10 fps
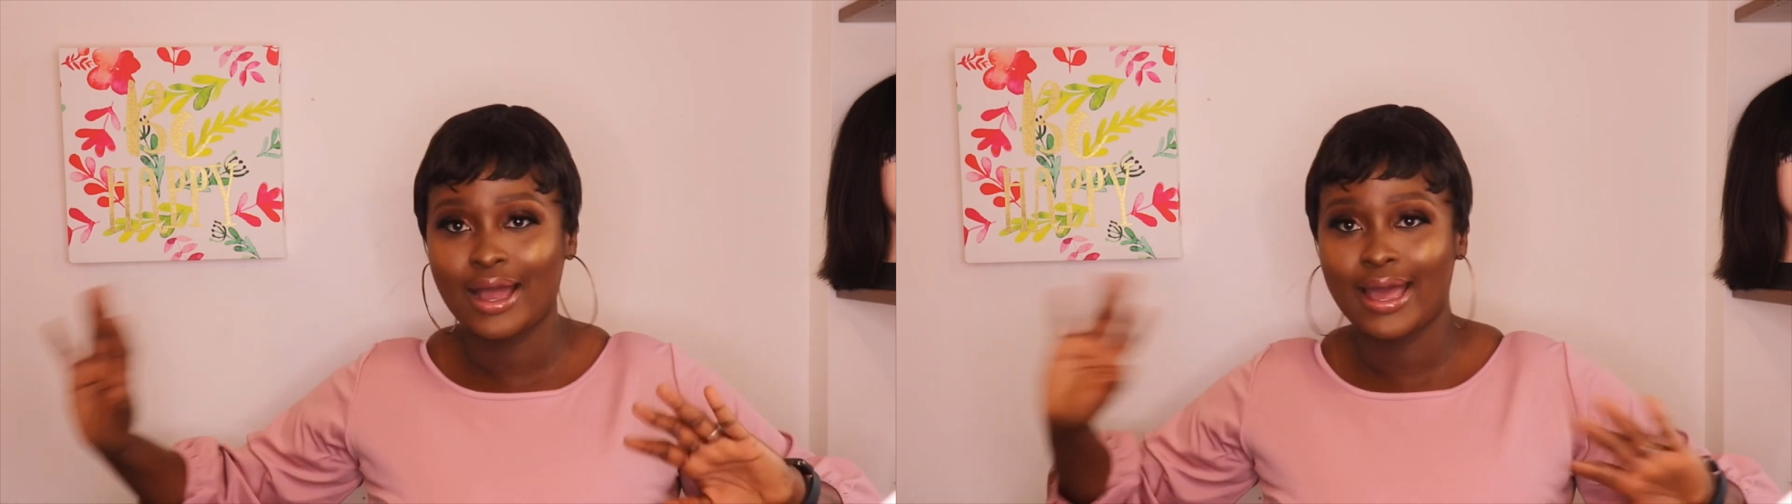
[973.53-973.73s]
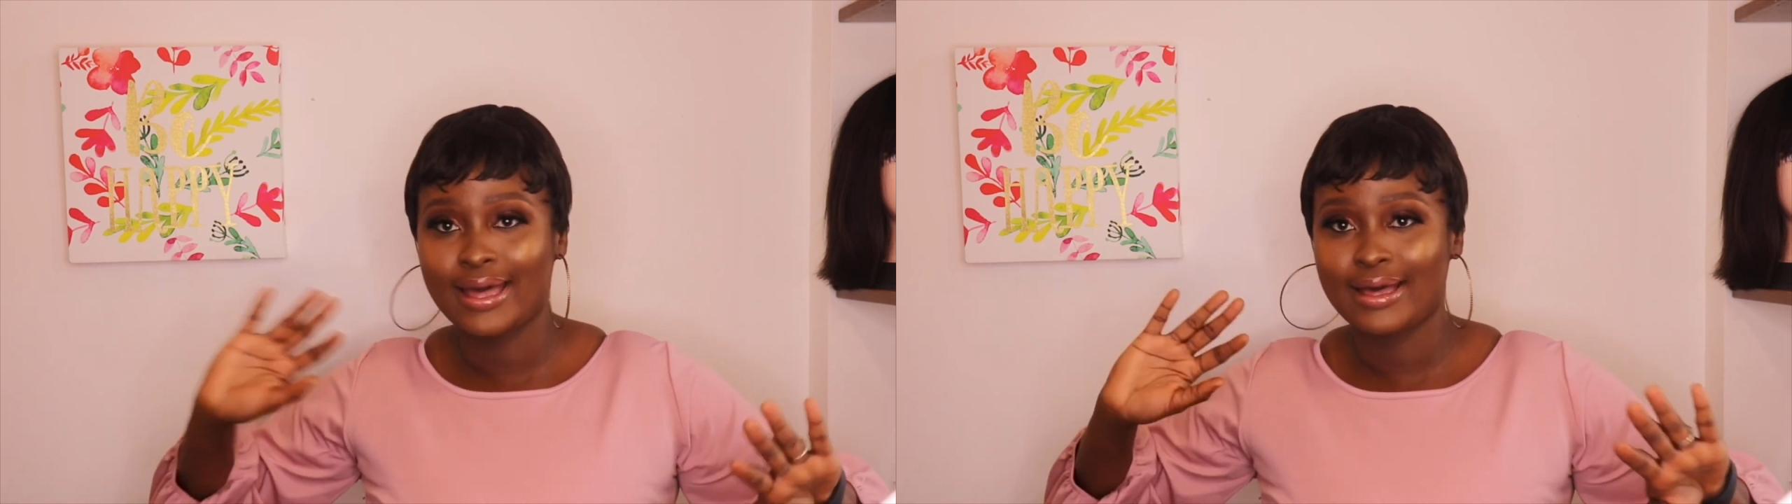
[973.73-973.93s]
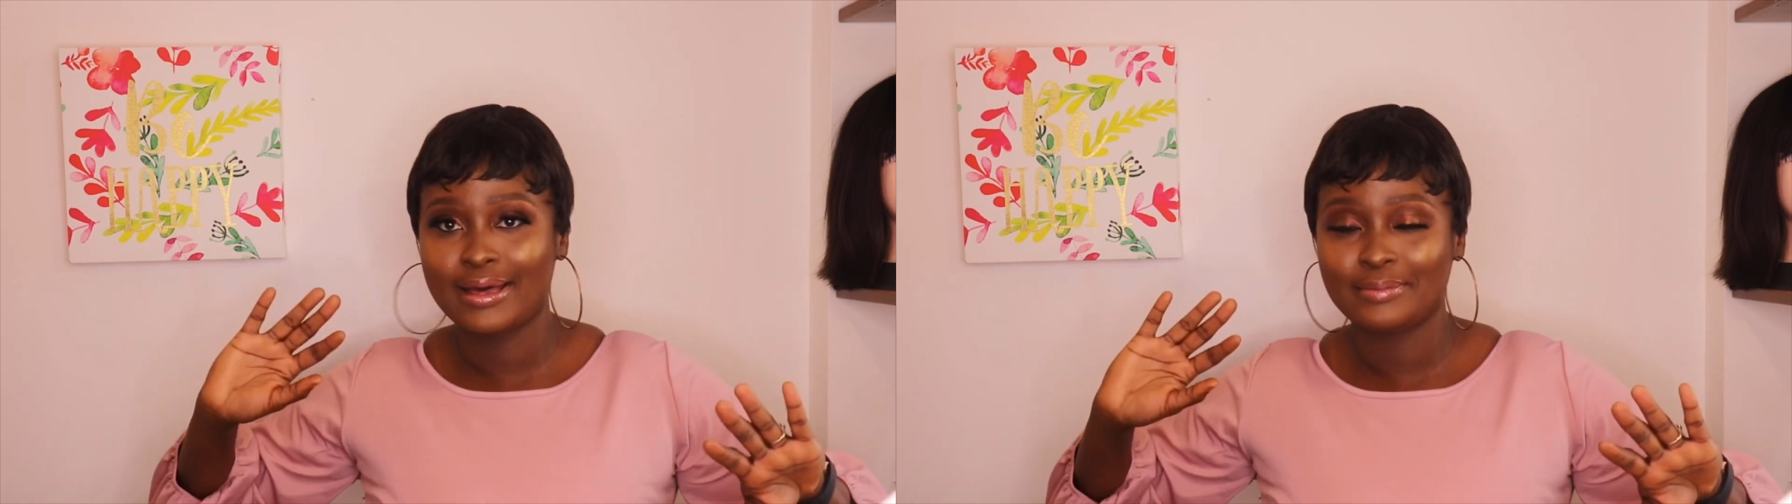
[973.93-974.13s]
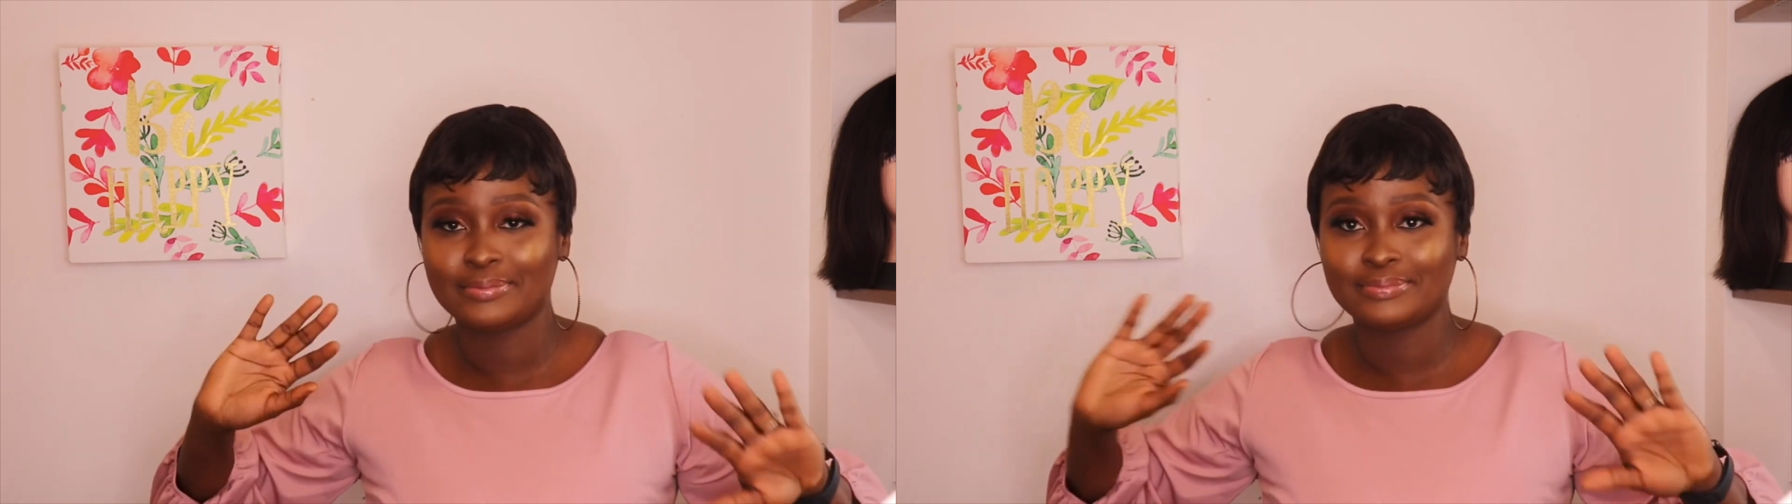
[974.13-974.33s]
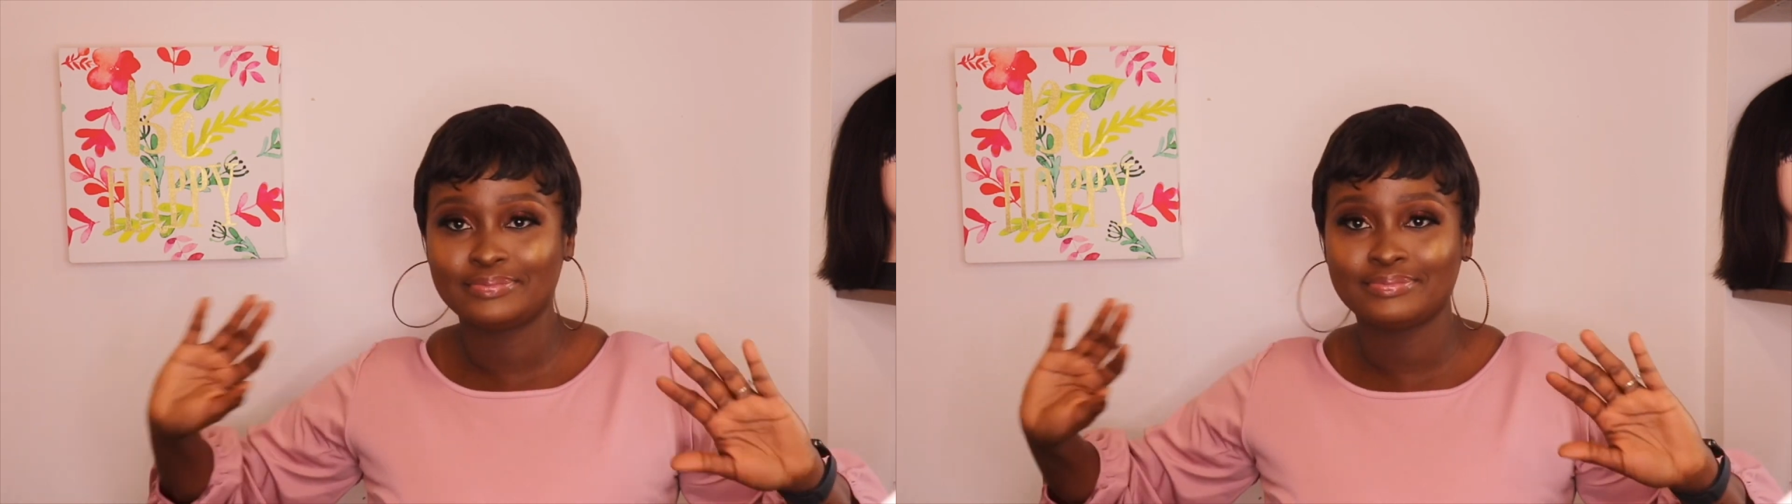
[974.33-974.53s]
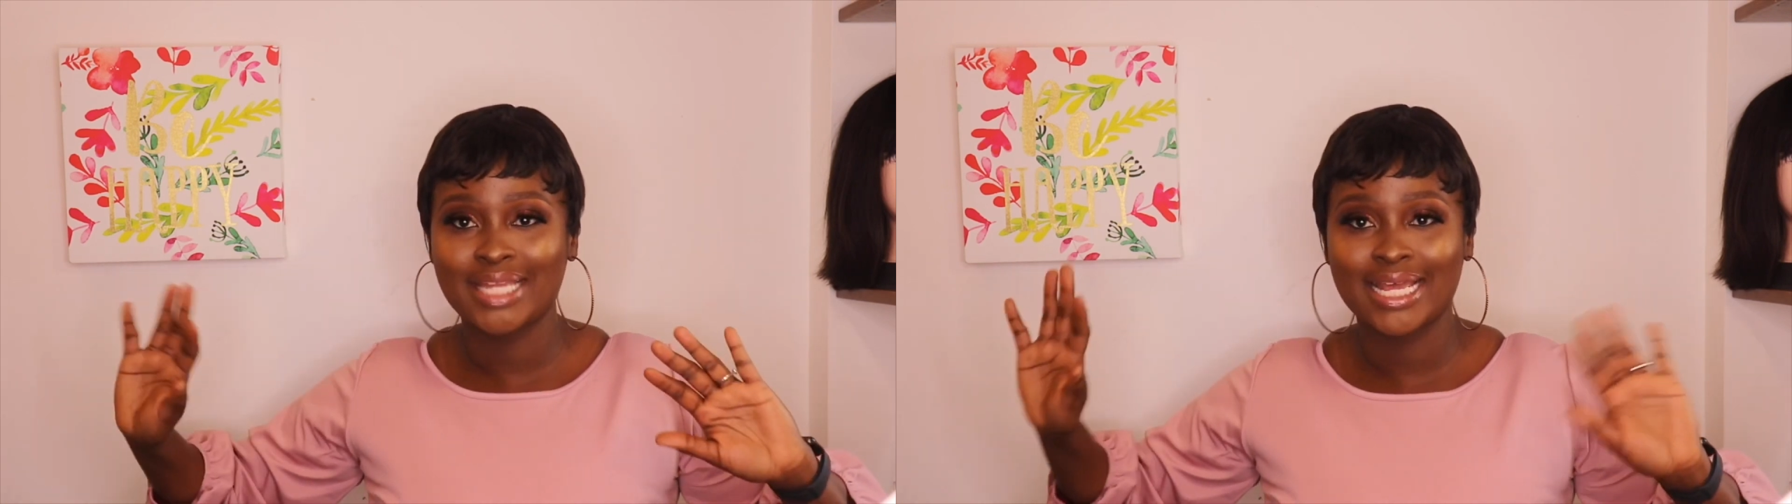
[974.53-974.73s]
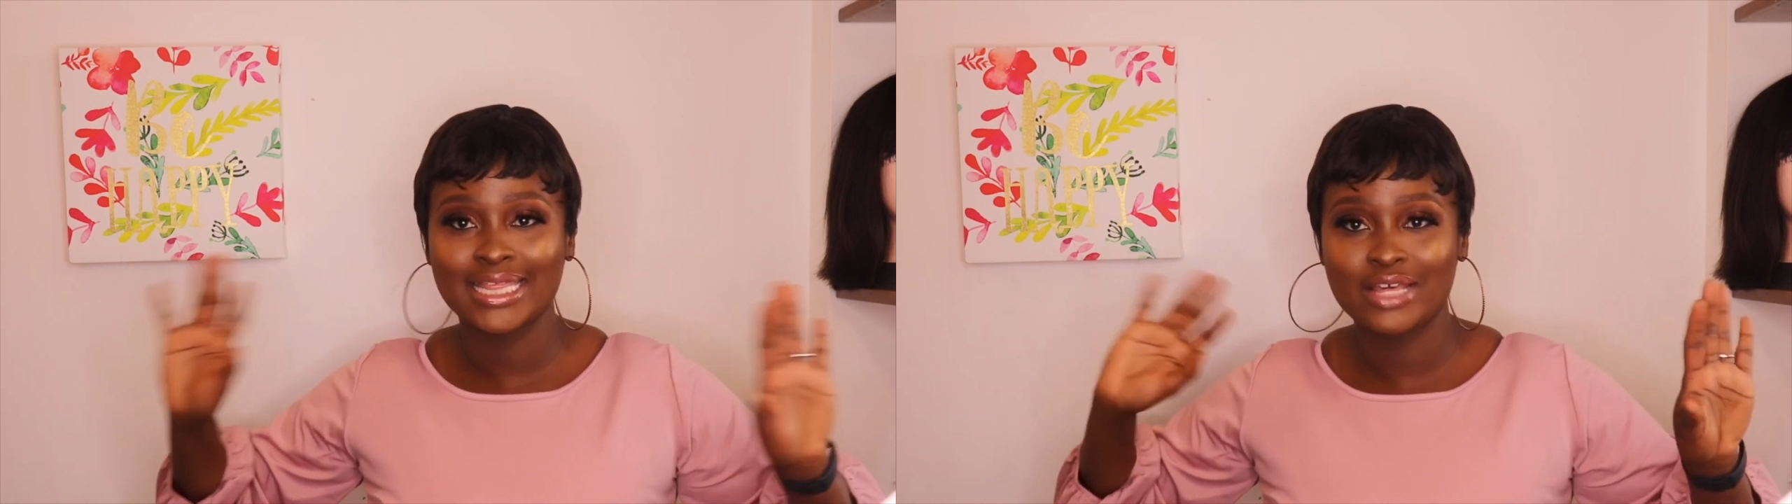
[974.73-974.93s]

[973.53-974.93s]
Thank